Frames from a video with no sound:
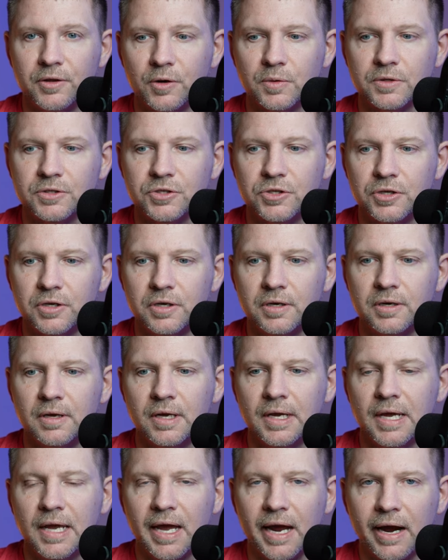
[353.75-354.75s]
There was good
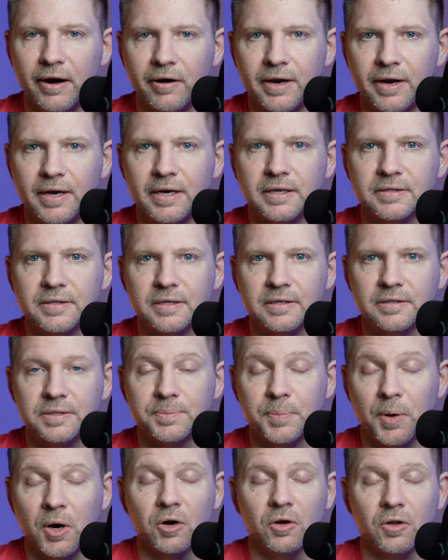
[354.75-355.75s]
airiness and
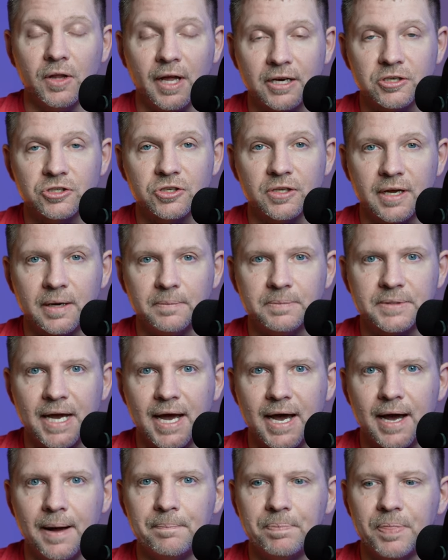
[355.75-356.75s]
sparkle actually up
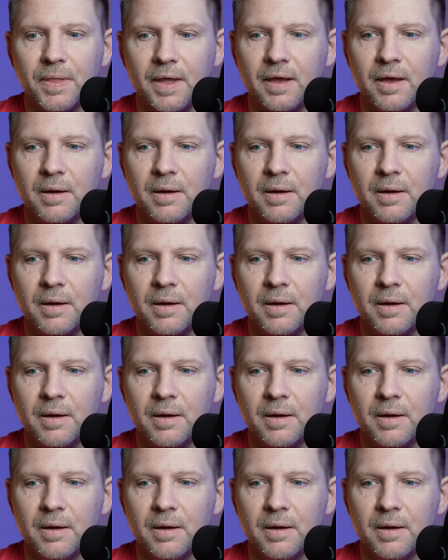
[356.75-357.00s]
top,